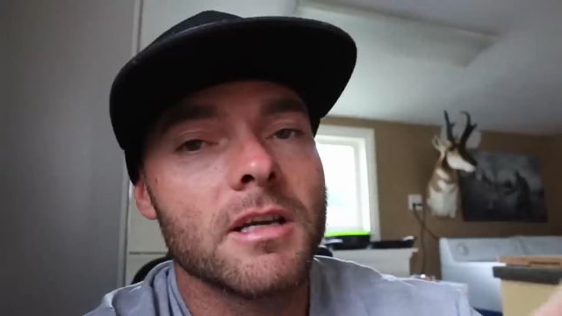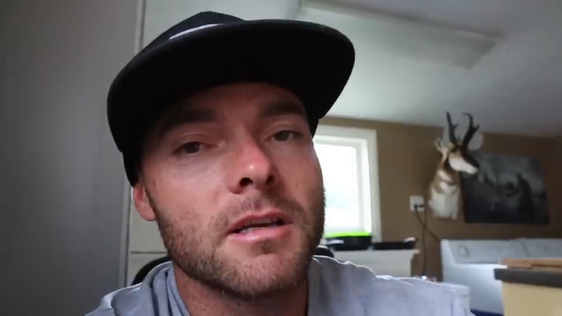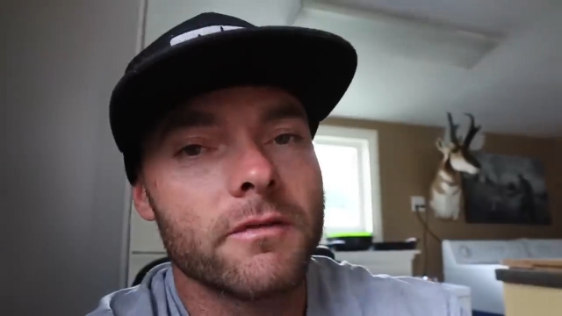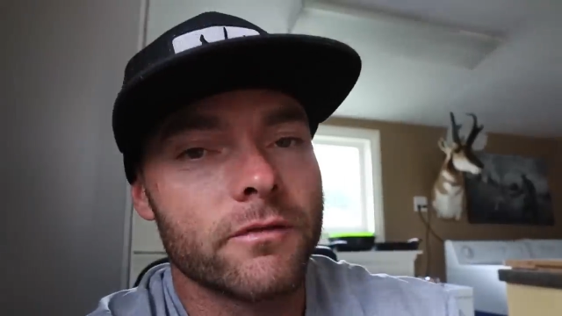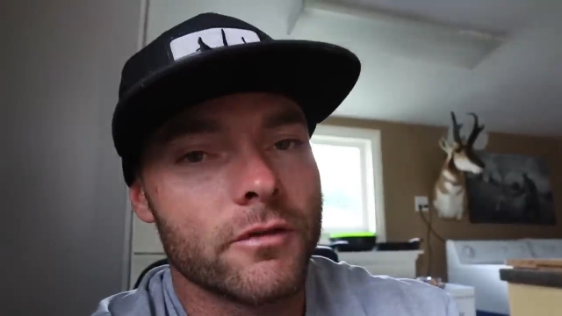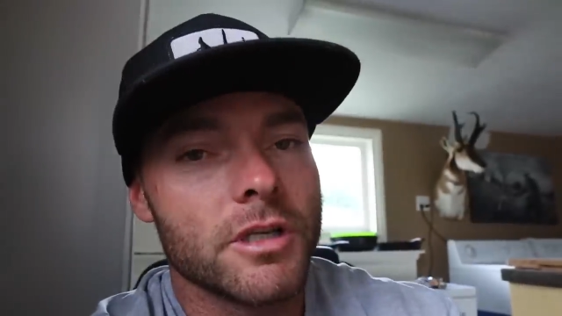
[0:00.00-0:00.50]

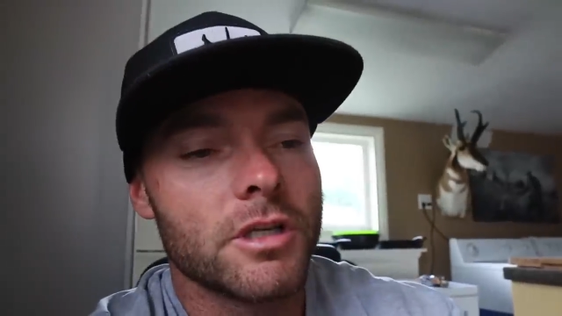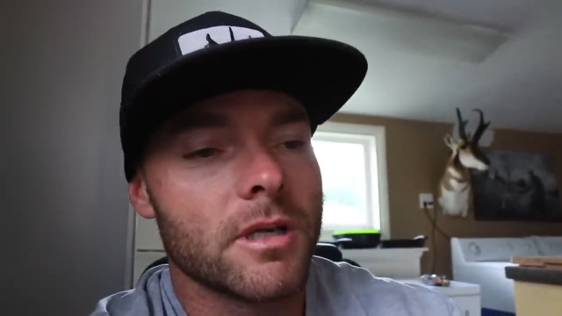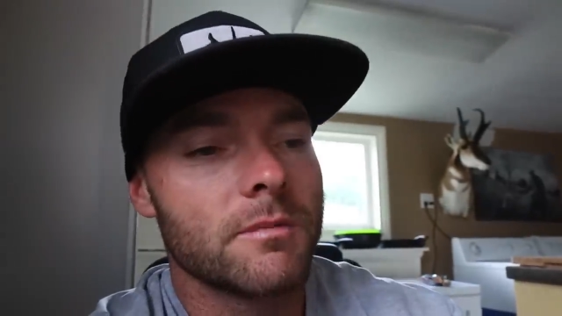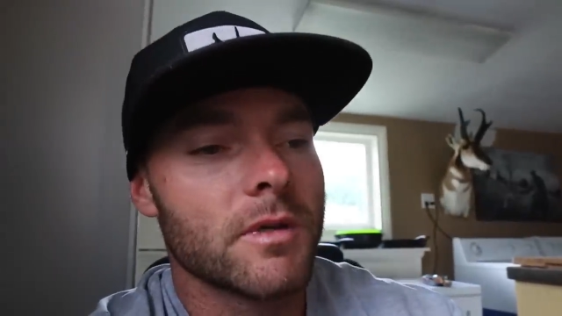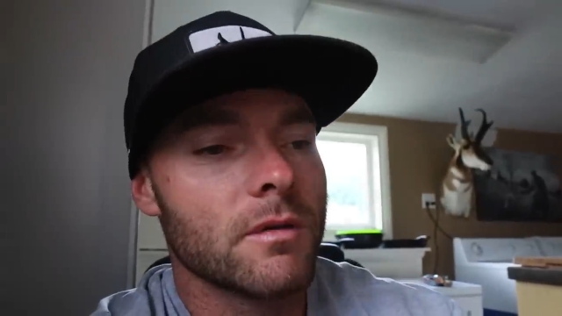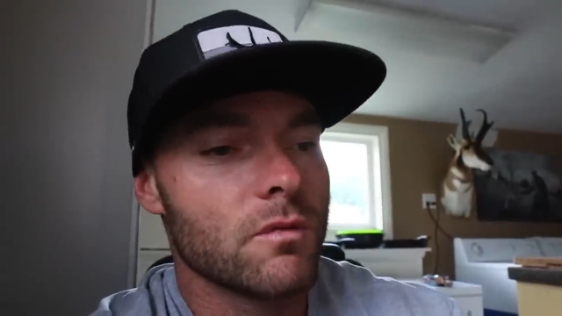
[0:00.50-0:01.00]
getting free
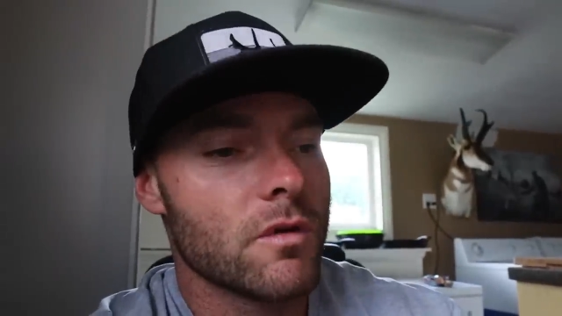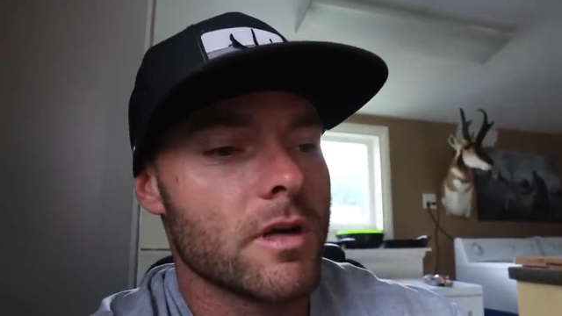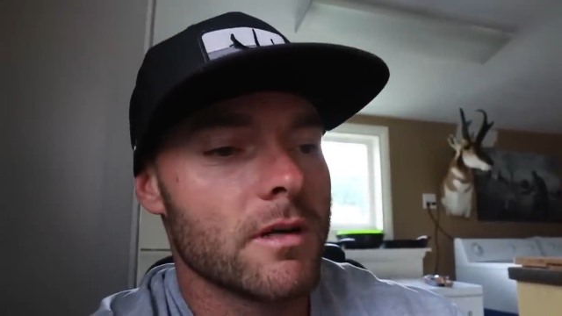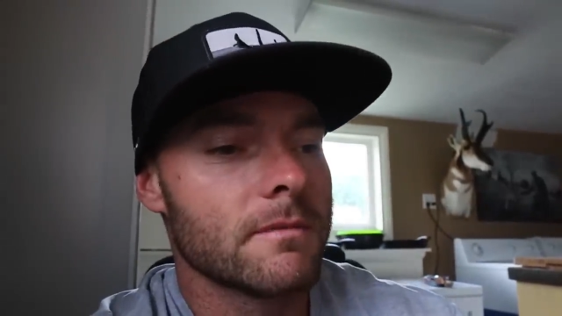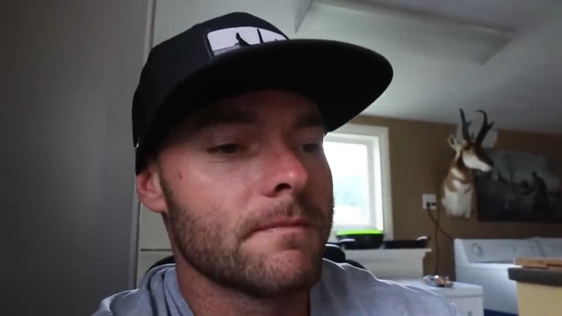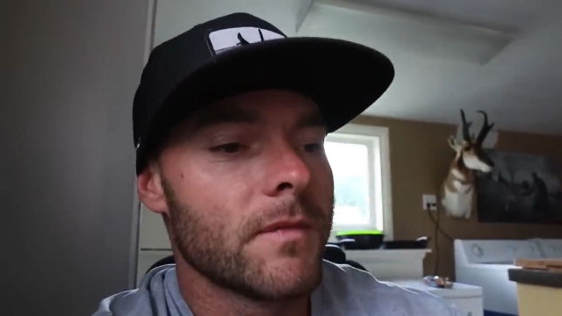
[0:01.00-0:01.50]
shipping,
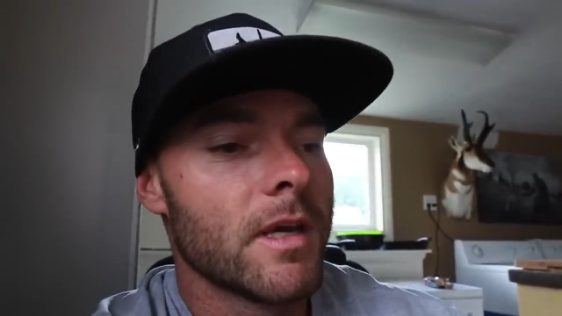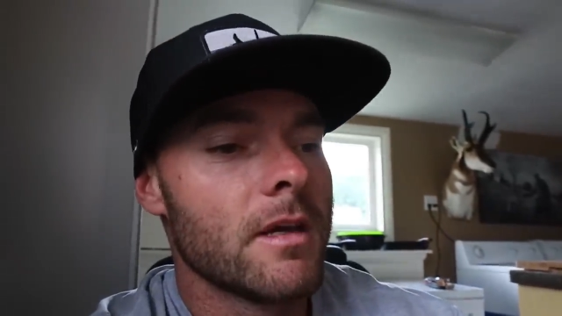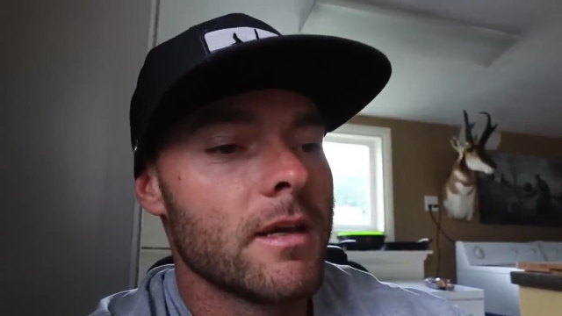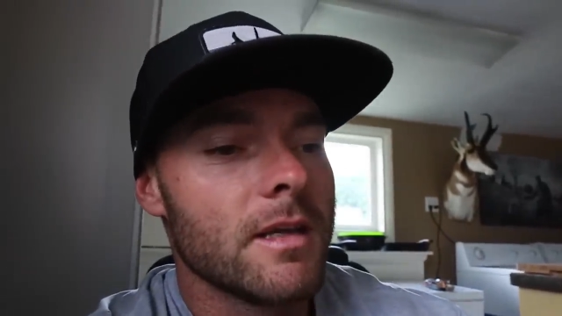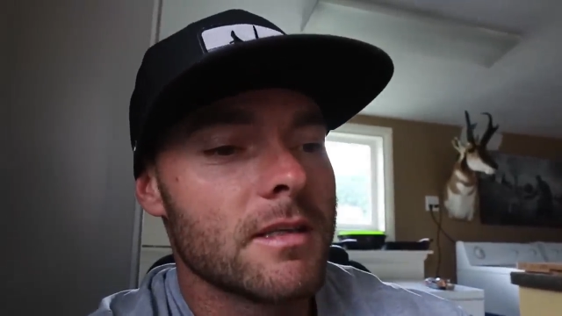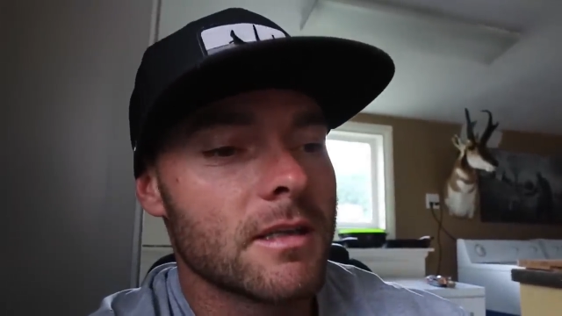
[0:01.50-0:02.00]
one.
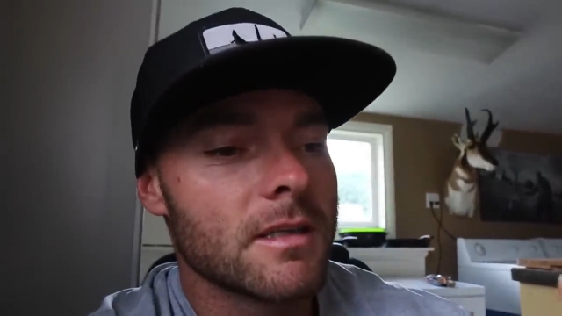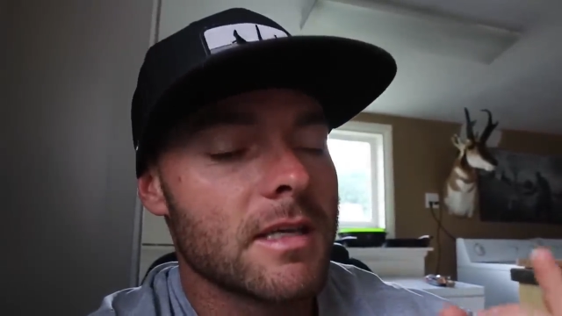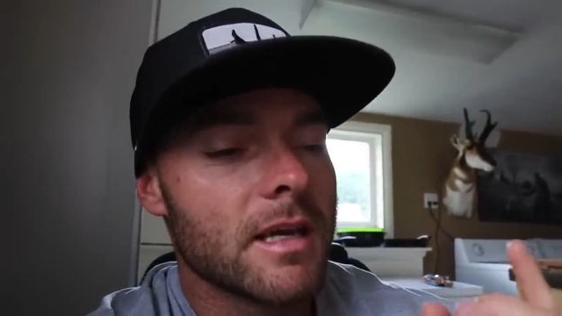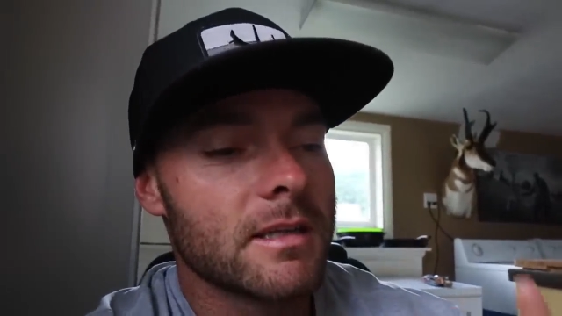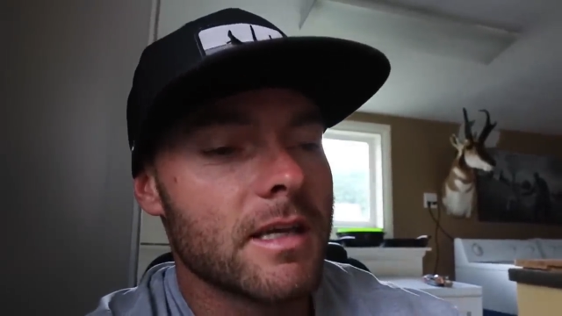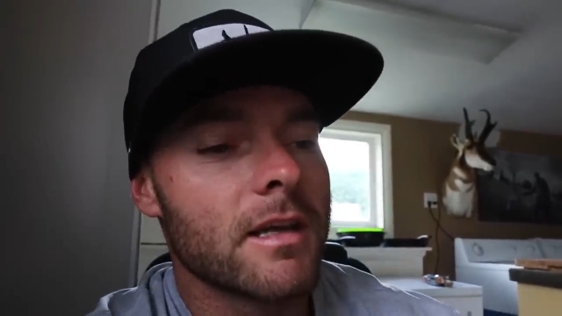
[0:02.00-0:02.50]
He's gonna
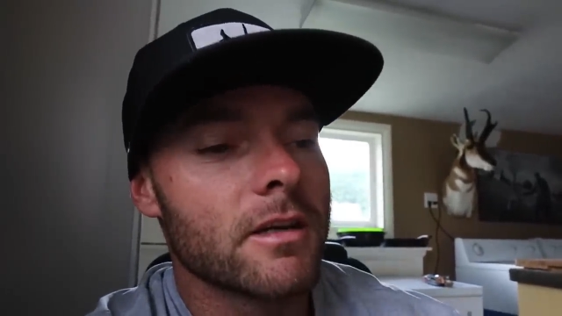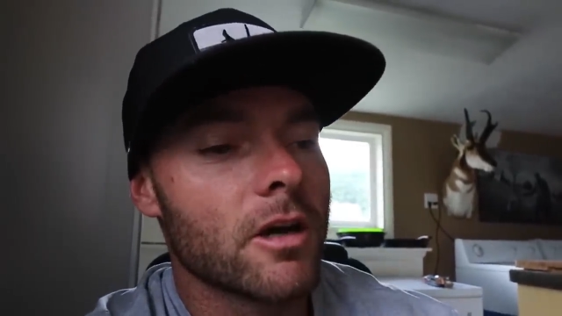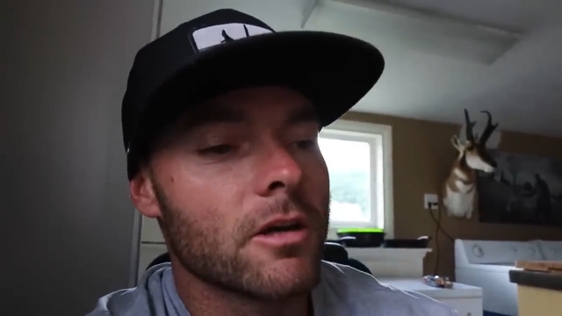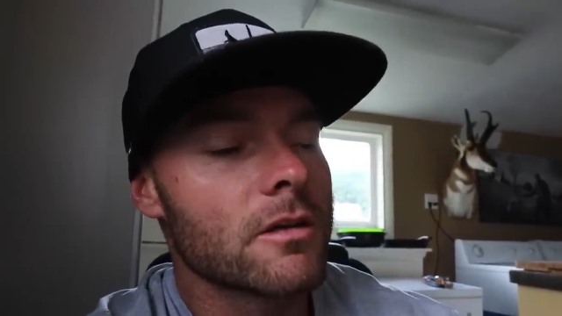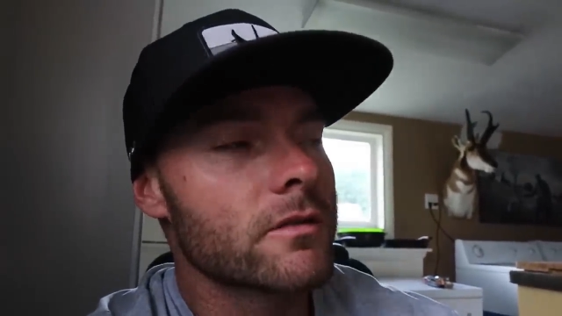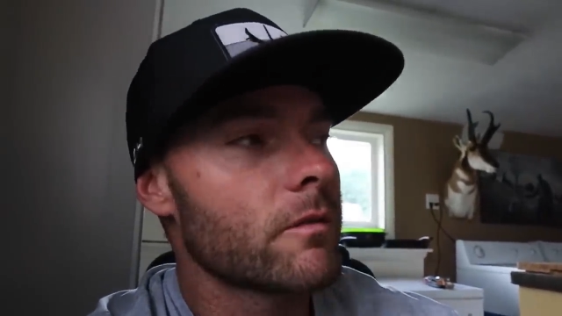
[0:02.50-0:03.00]
take
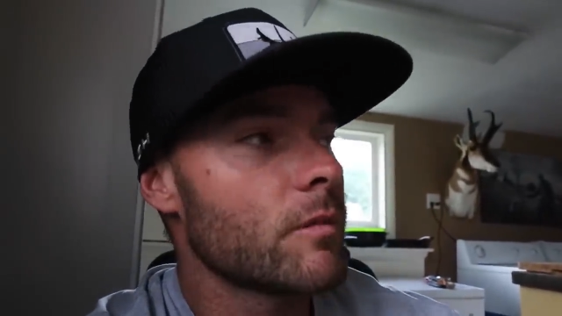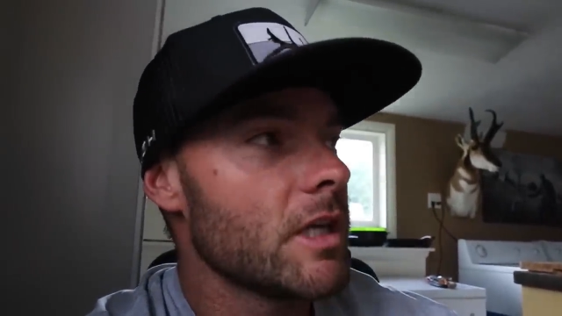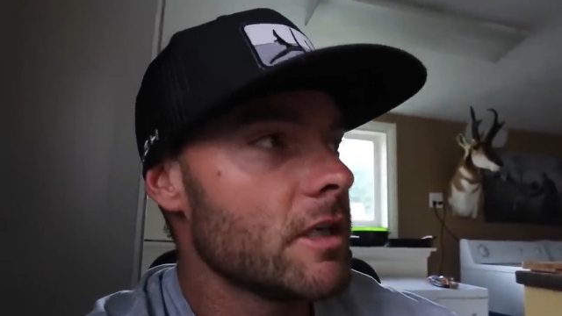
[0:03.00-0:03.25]
$10 from